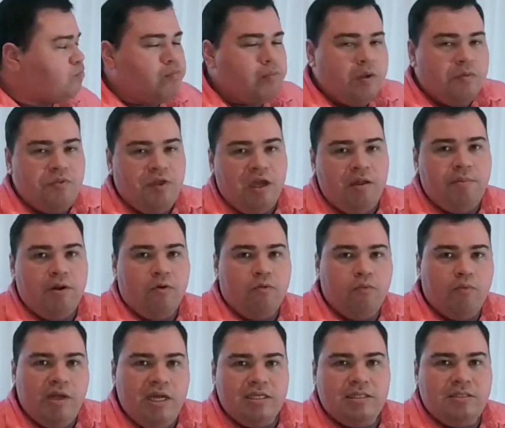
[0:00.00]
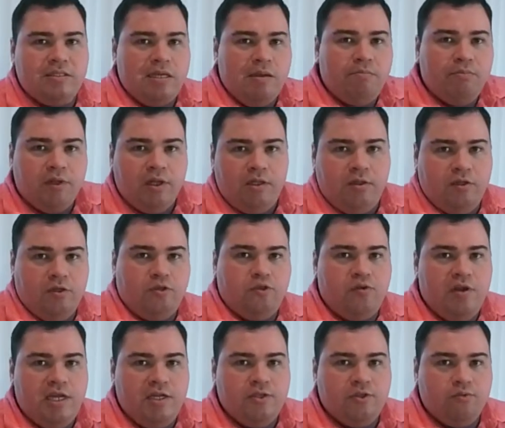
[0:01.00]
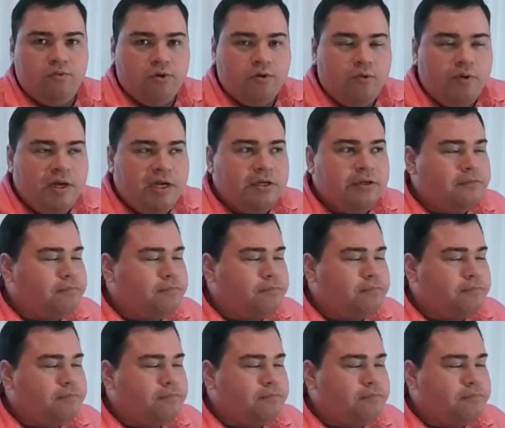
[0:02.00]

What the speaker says: about reassembling the trains real quick